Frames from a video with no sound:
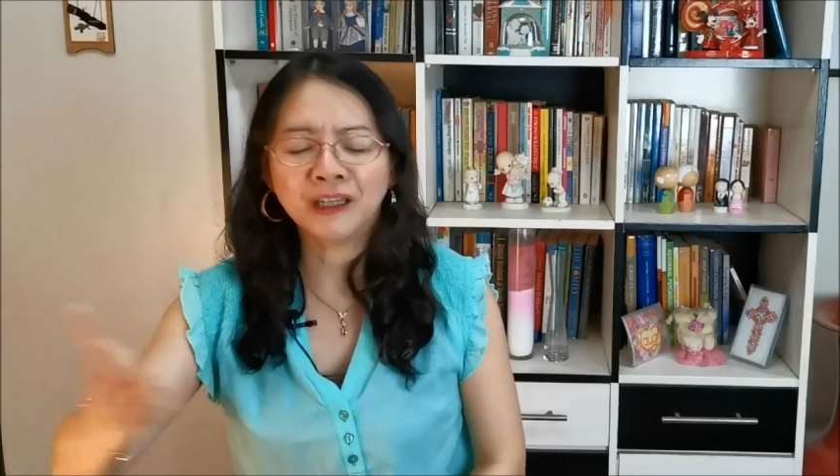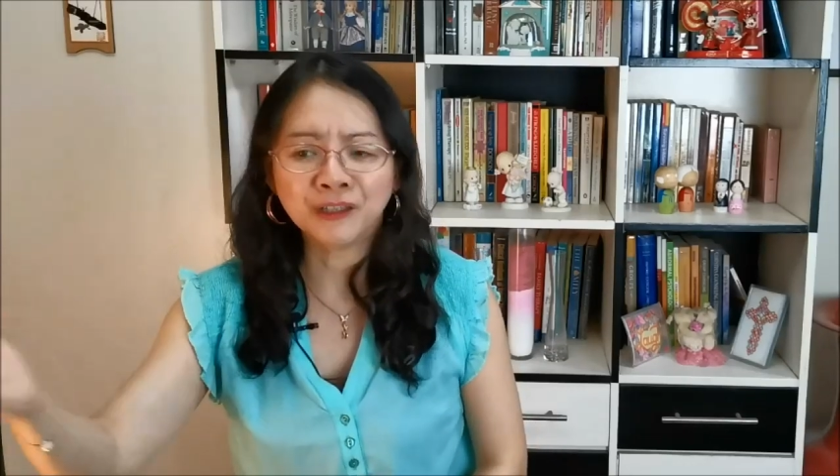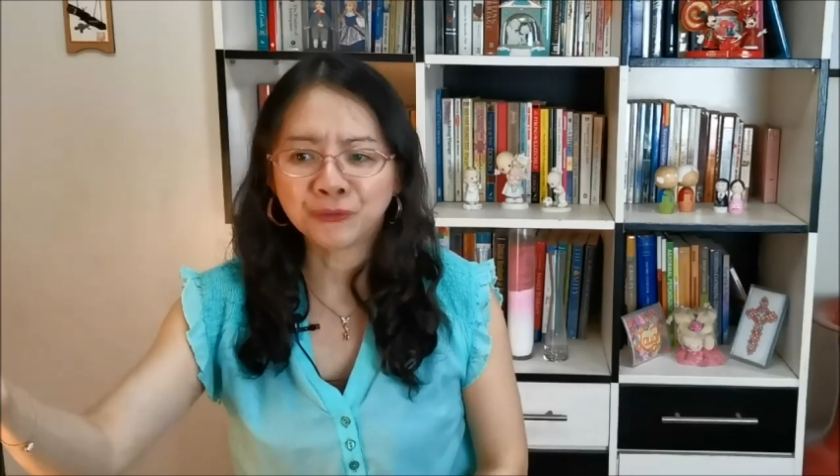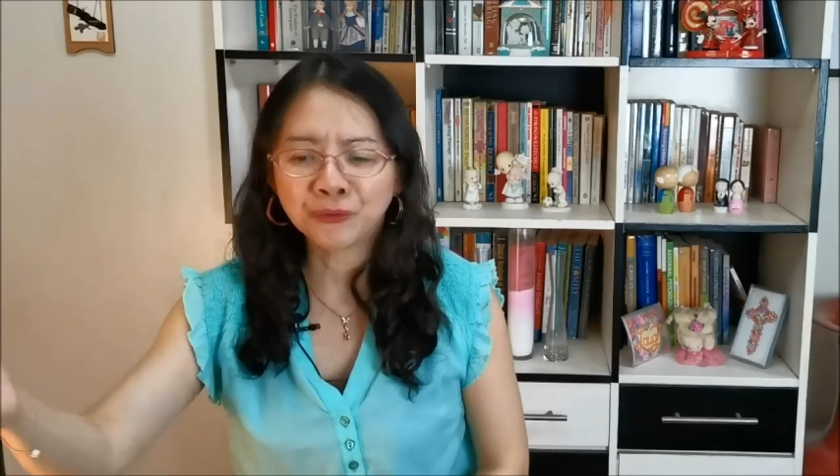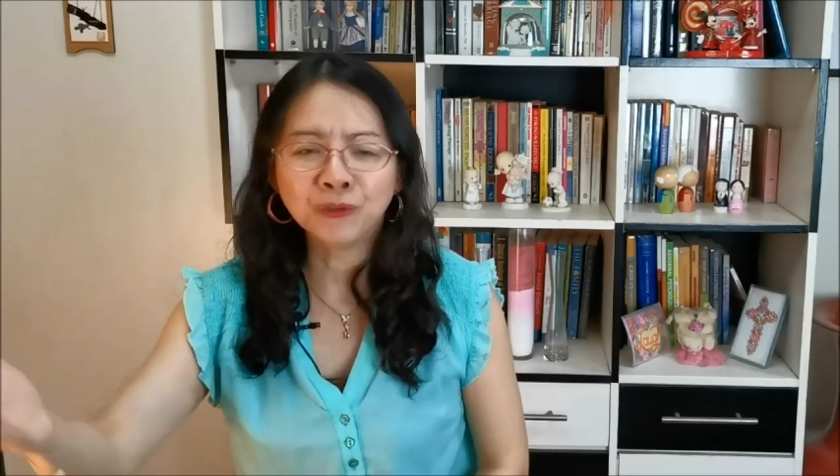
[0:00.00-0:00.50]

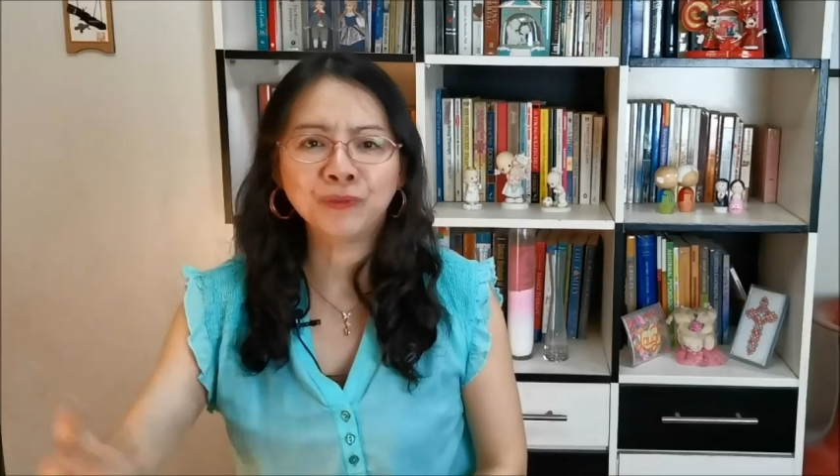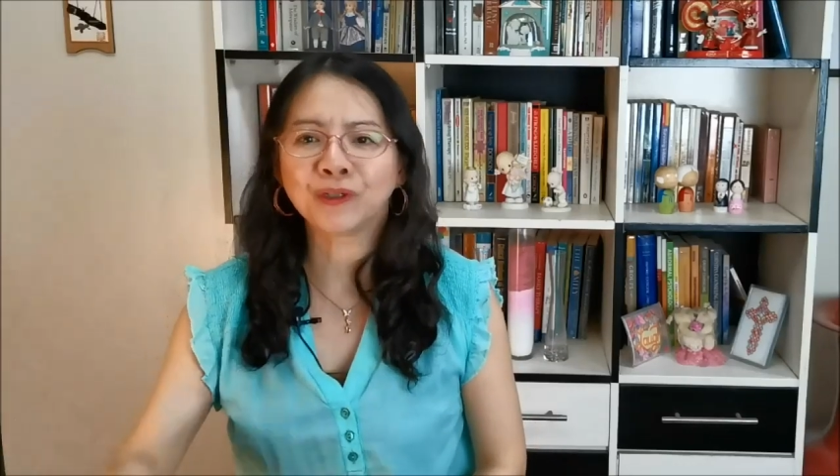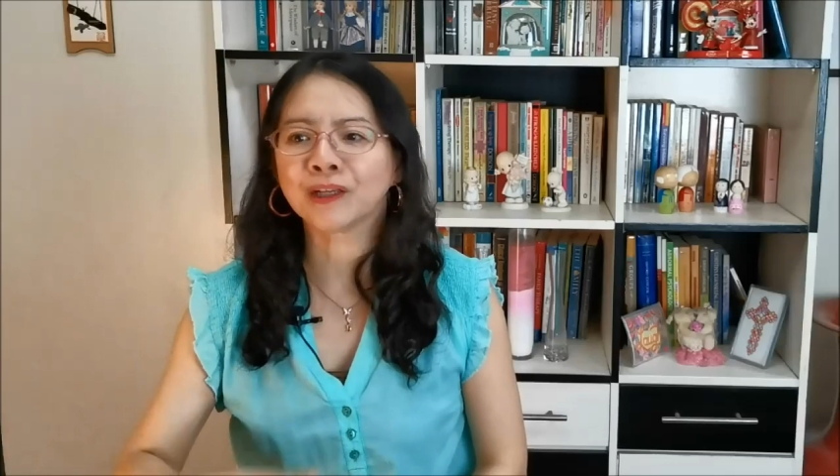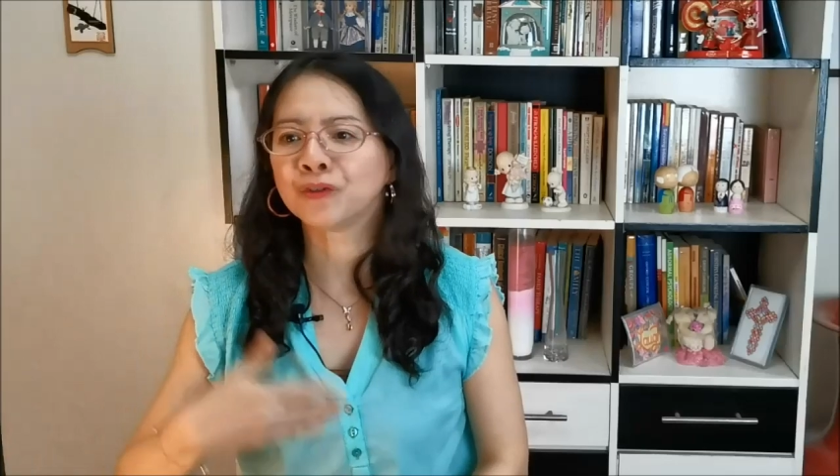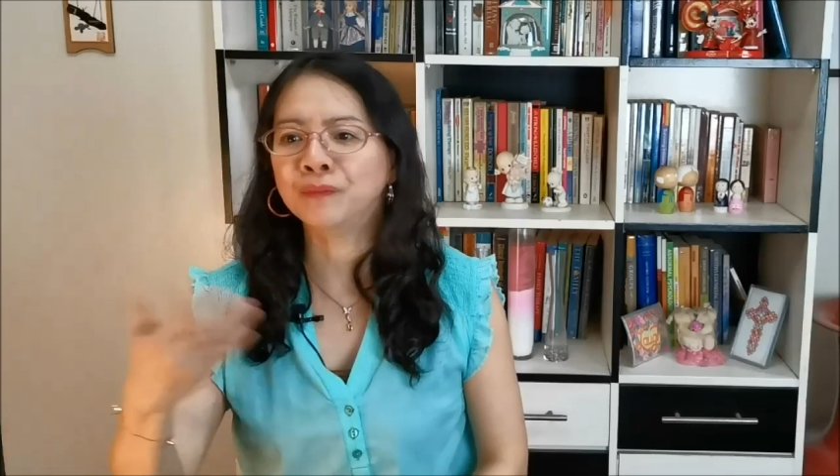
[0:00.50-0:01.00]
in a room,
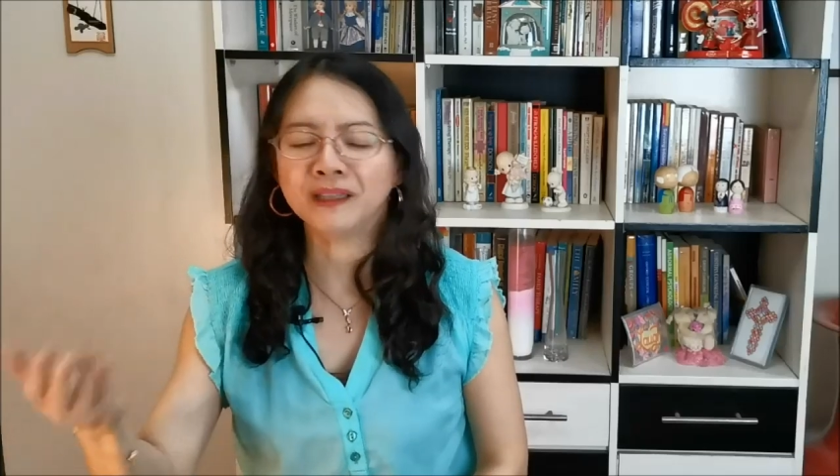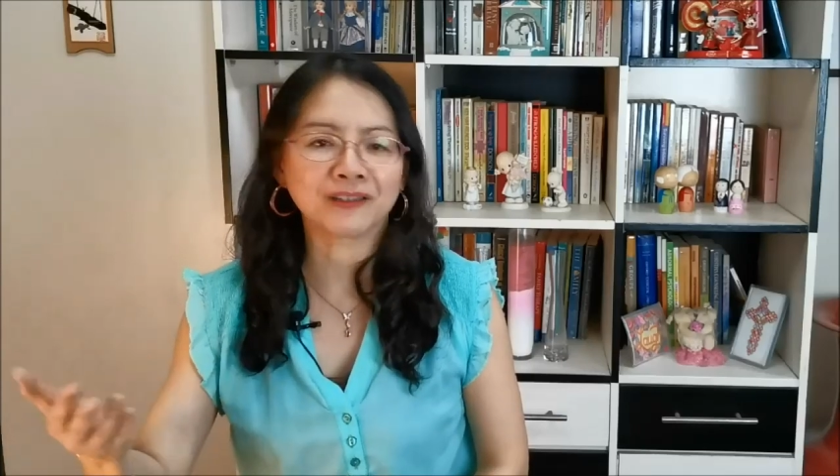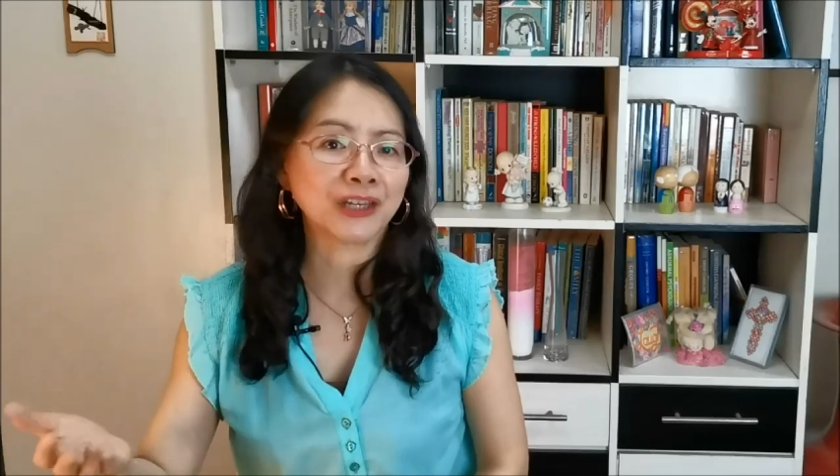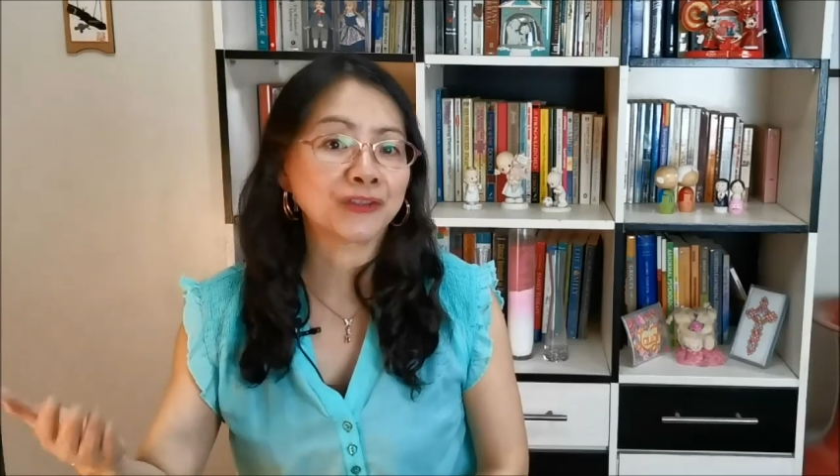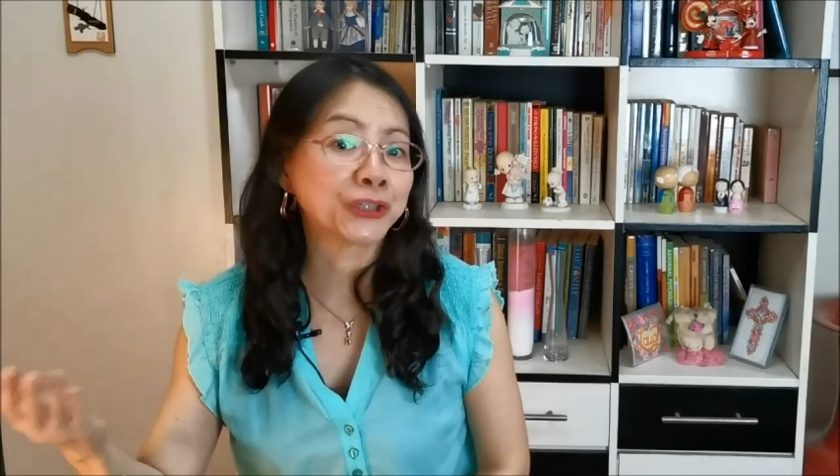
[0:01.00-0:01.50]
you get to meet, let's say,